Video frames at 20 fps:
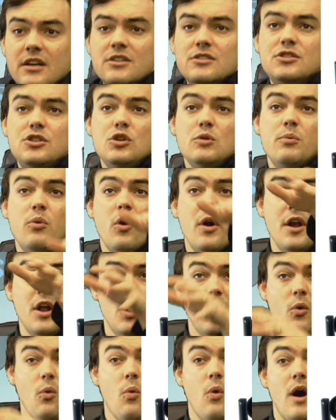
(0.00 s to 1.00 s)
2.0
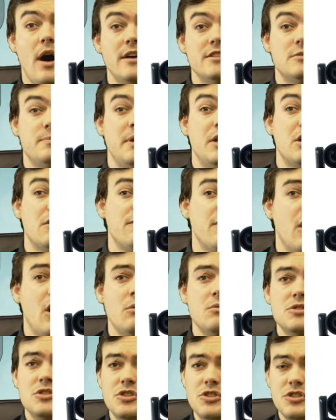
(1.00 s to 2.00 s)
uh, speakerphone,
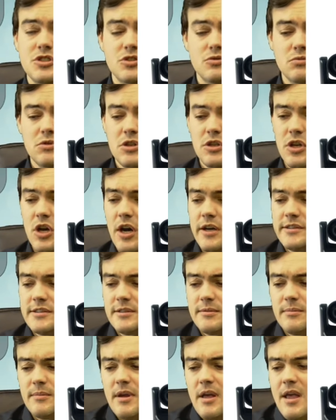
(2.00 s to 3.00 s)
which is just really
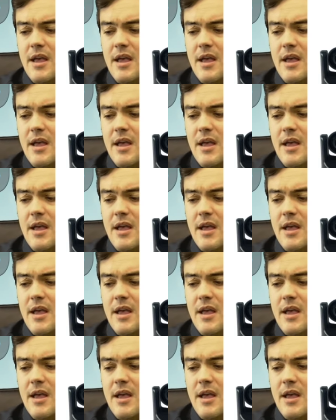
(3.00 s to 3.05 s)
awesome.